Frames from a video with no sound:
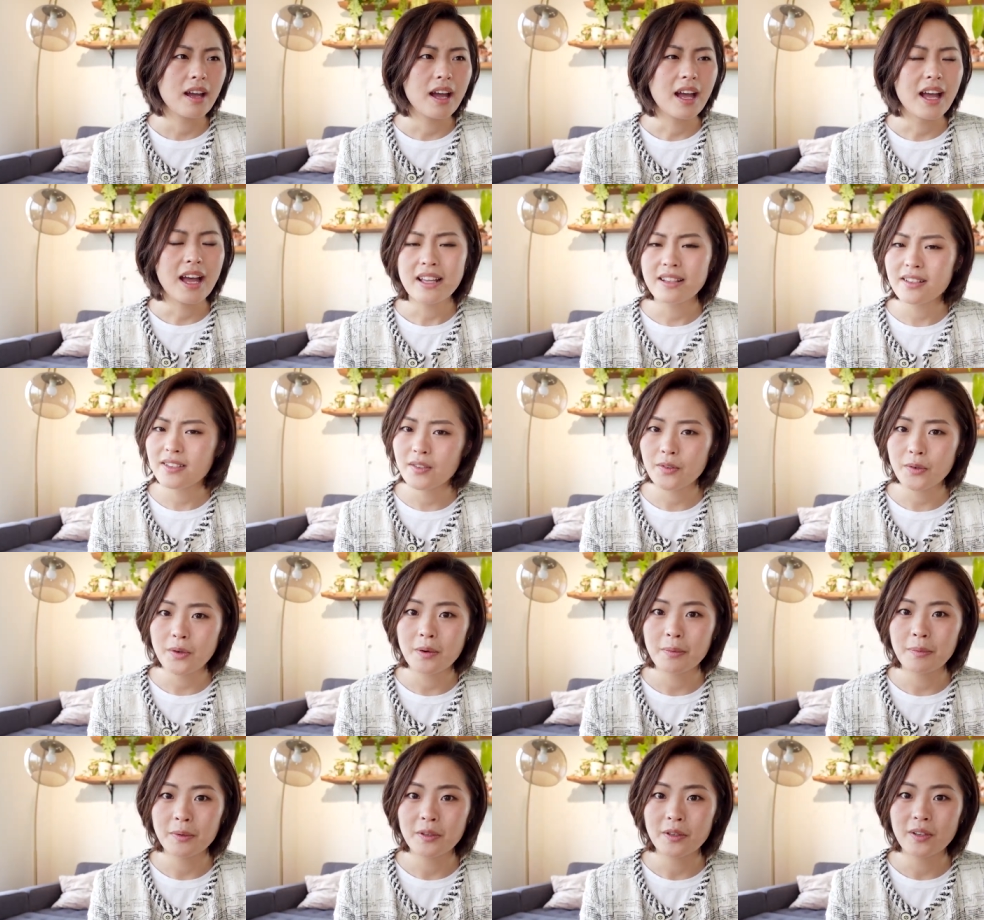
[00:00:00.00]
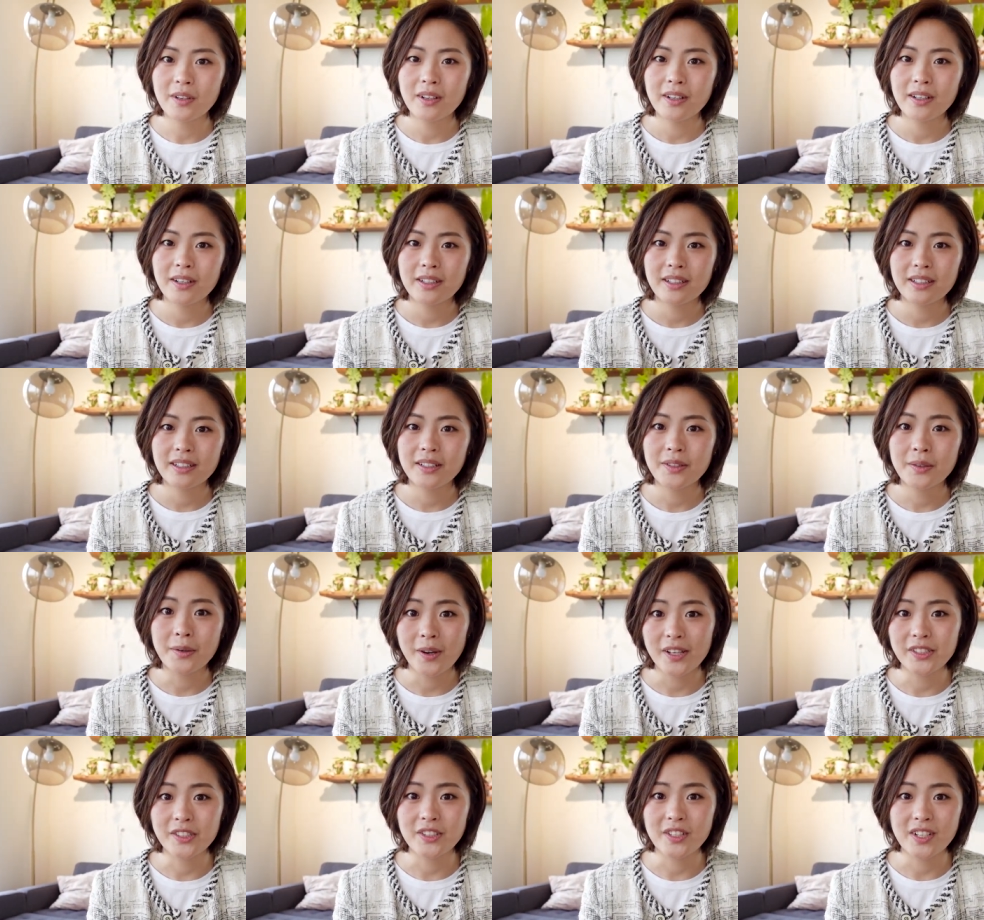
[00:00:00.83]
answerable
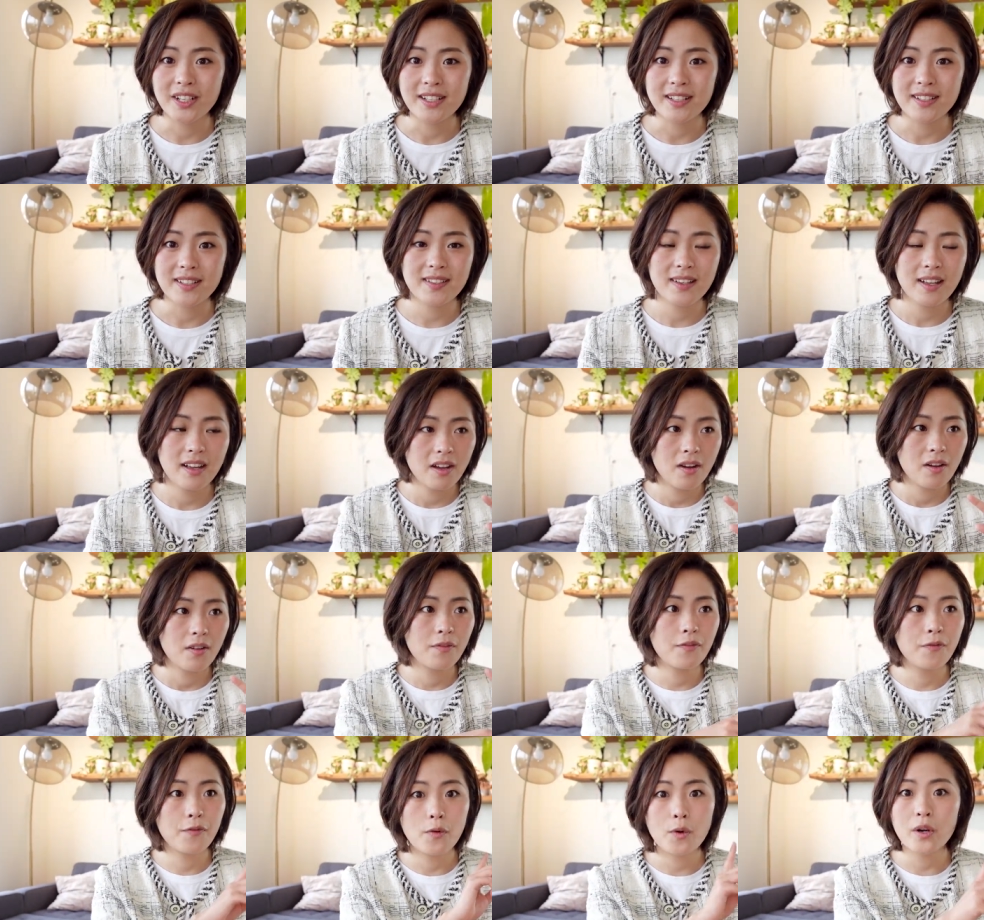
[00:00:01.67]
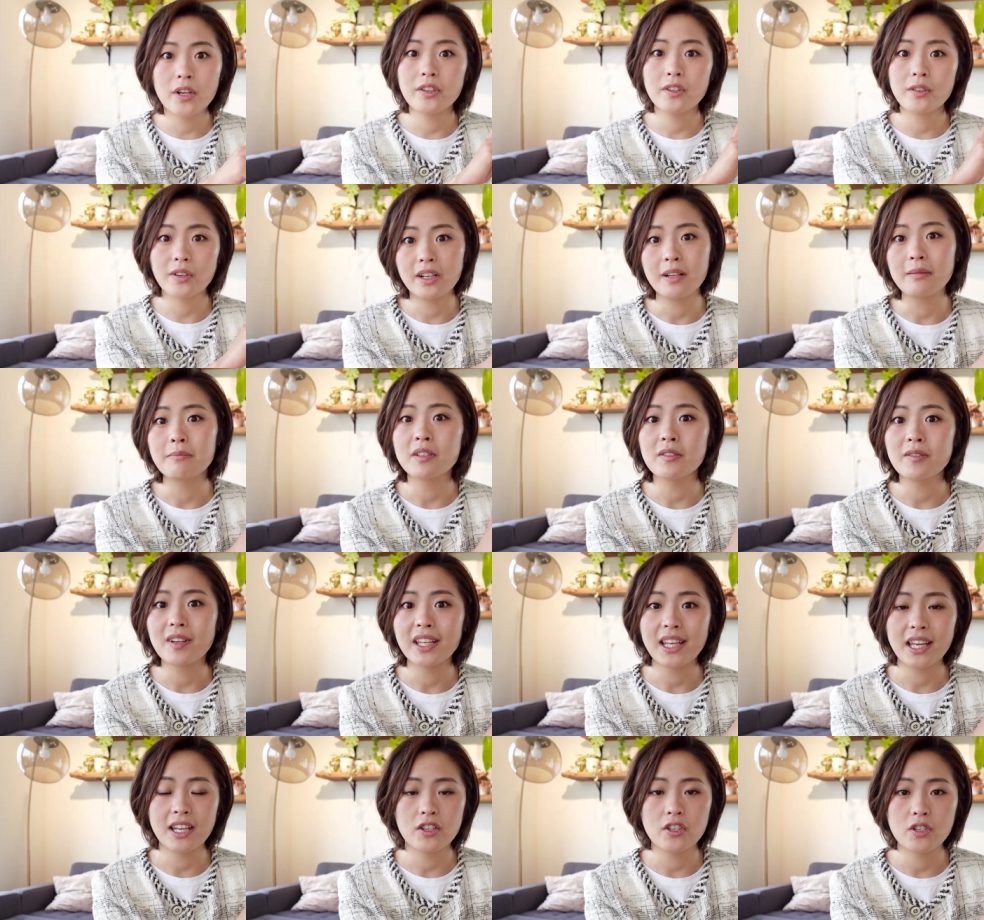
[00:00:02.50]
questions for your
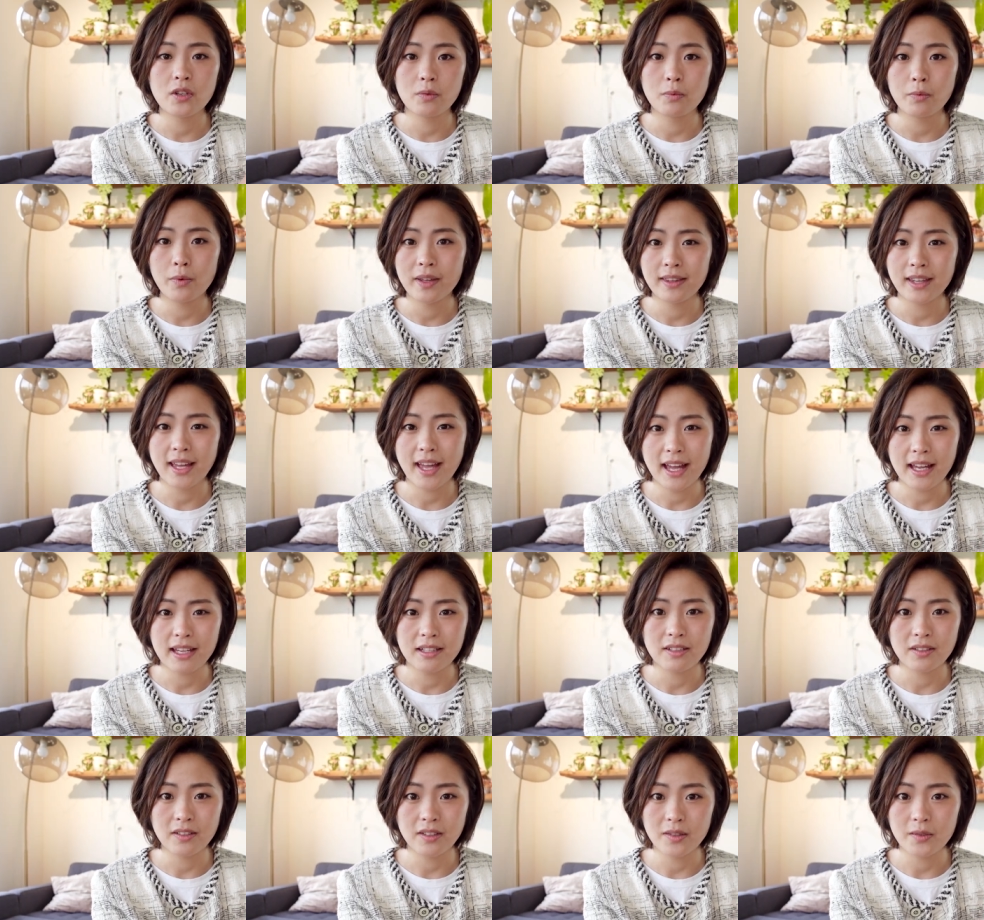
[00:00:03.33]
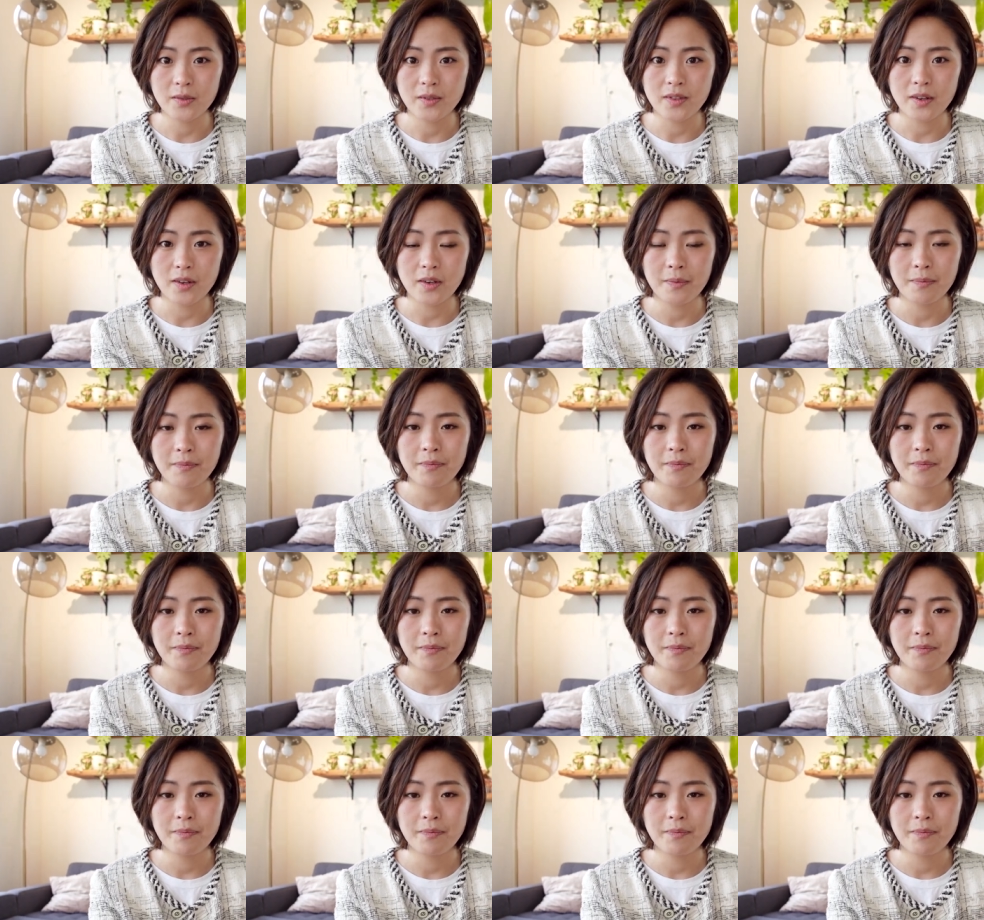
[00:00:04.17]
communication with the end user.